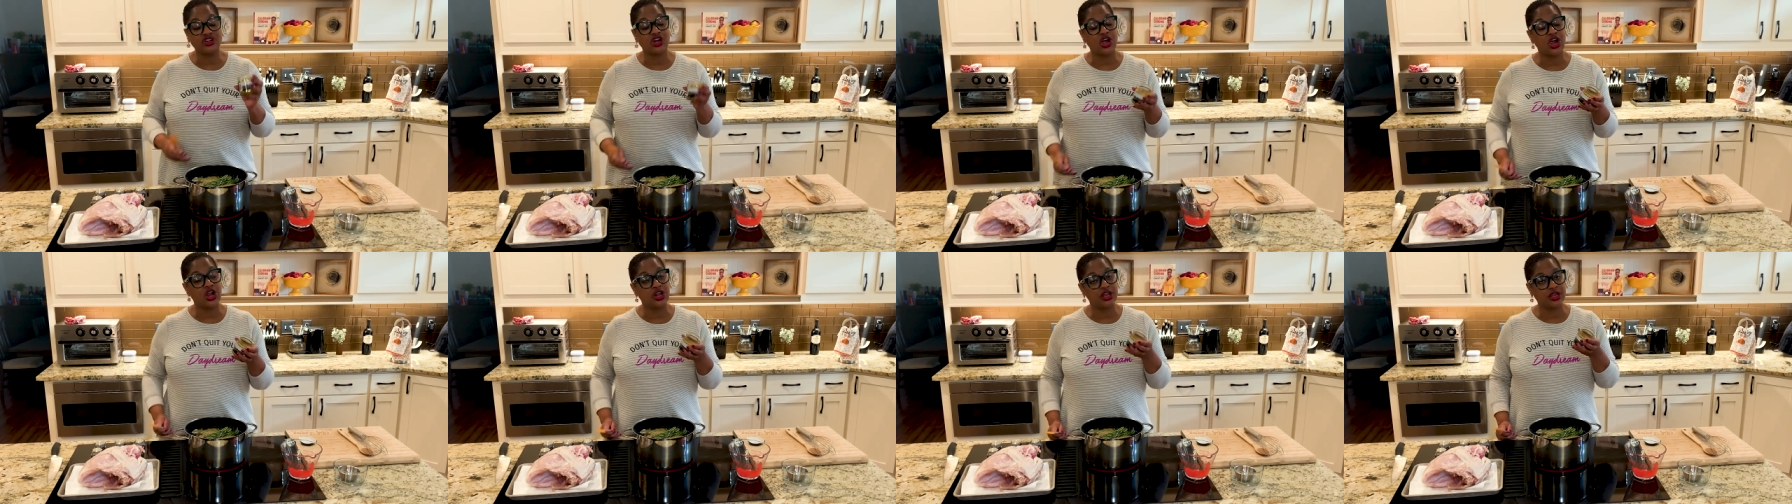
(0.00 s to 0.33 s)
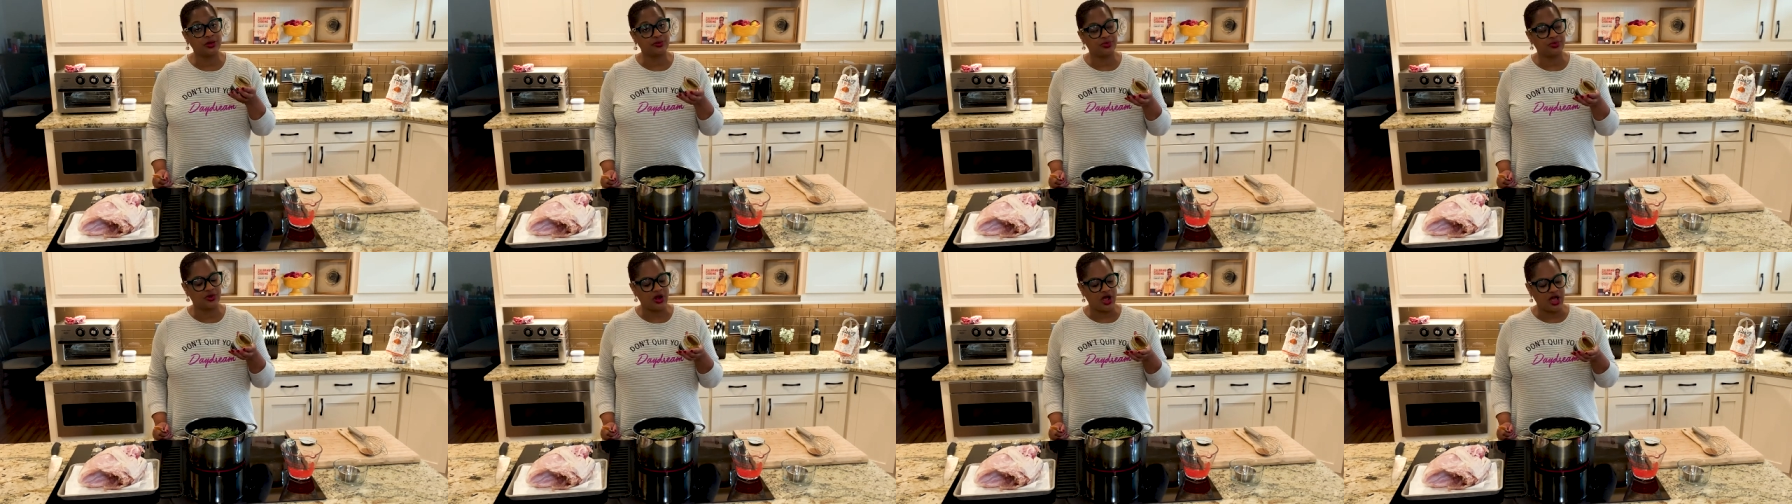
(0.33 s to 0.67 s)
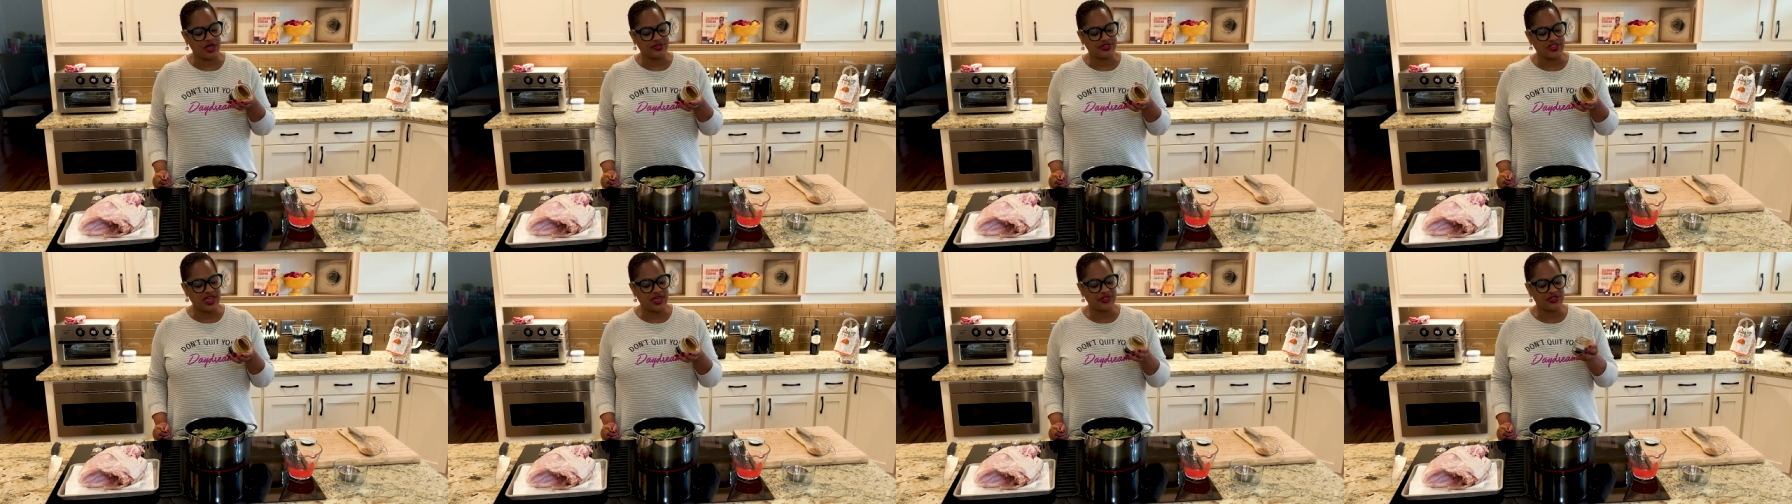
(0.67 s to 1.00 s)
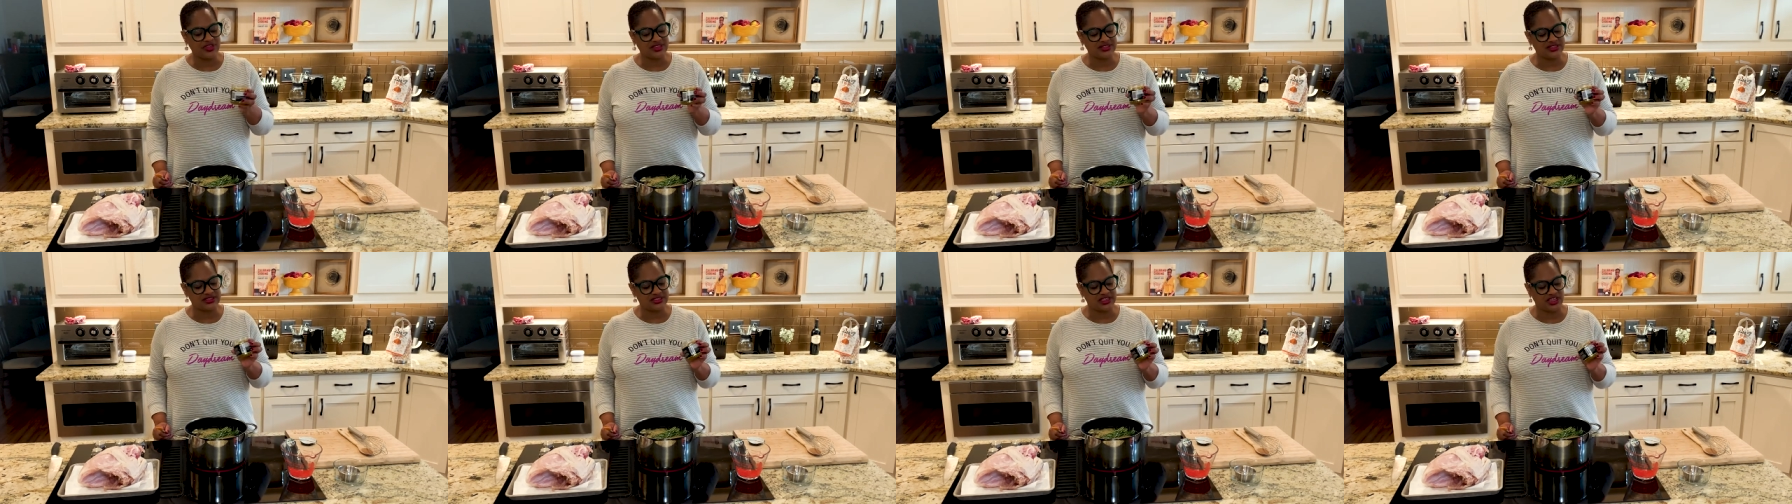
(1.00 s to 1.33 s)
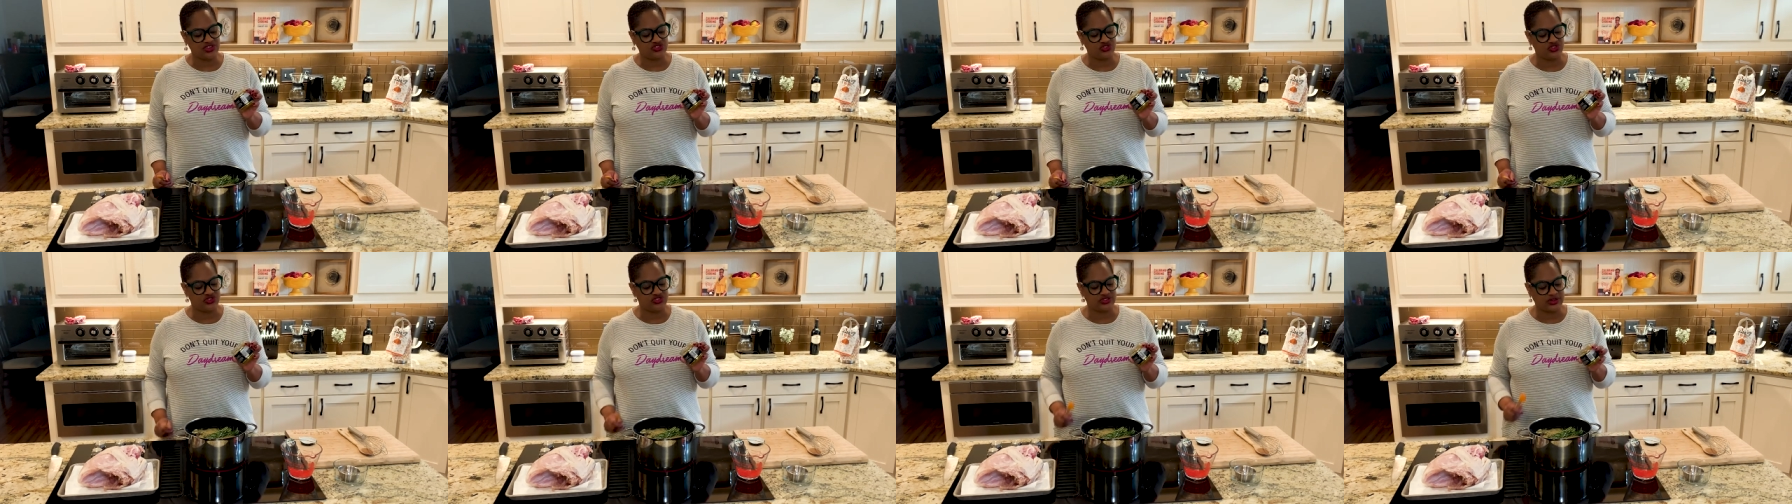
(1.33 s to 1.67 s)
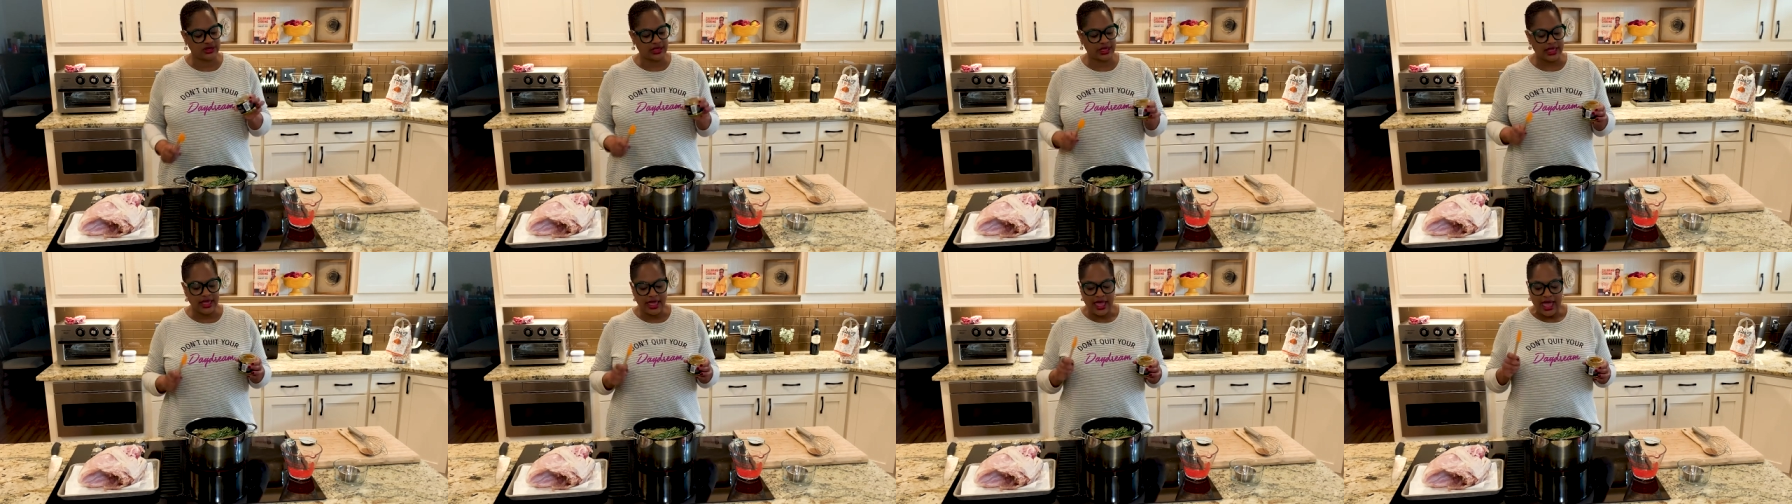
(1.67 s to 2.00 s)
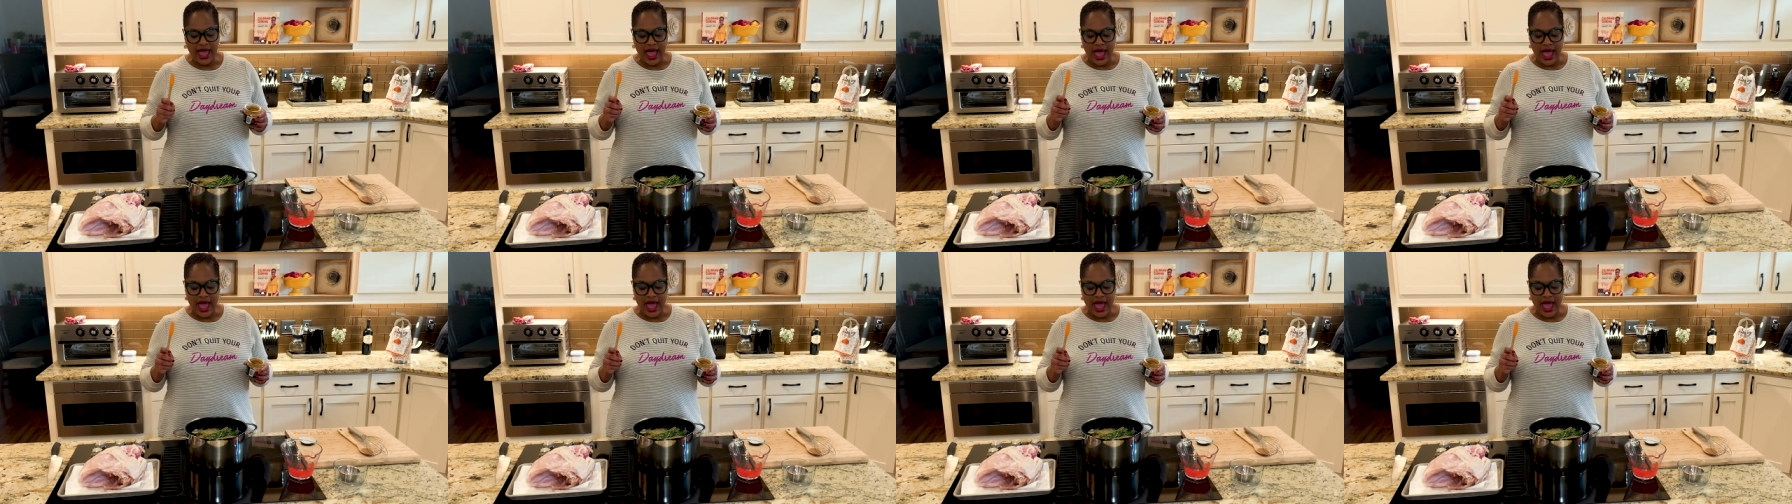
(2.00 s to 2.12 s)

garlic broth. Now this is interesting.